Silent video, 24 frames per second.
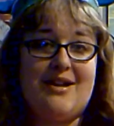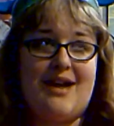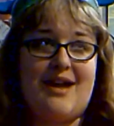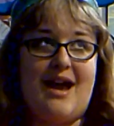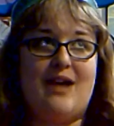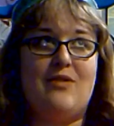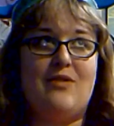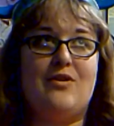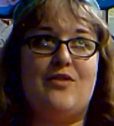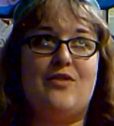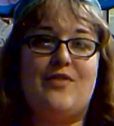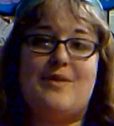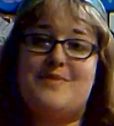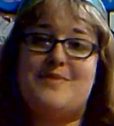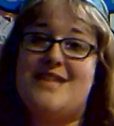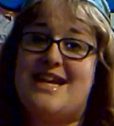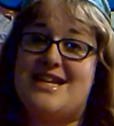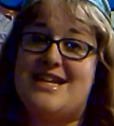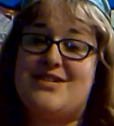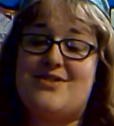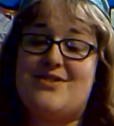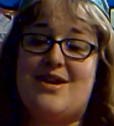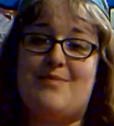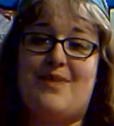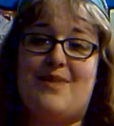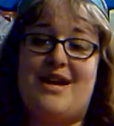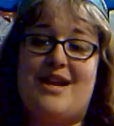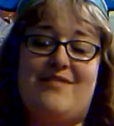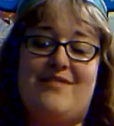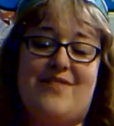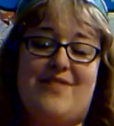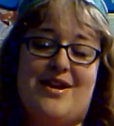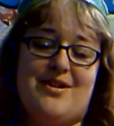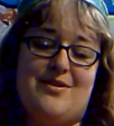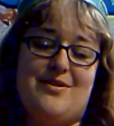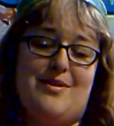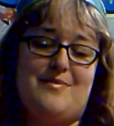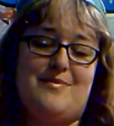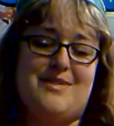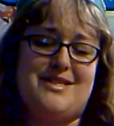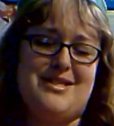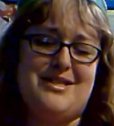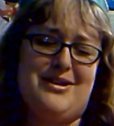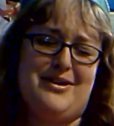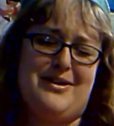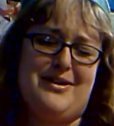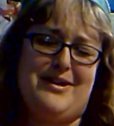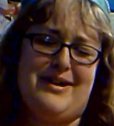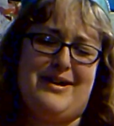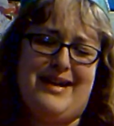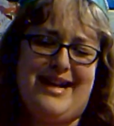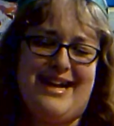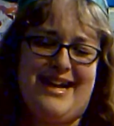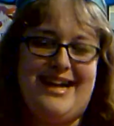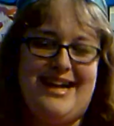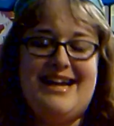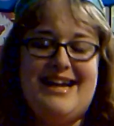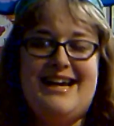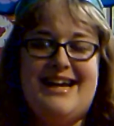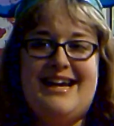I don't know if I'm saying his name right, and if I do, I'm sorry.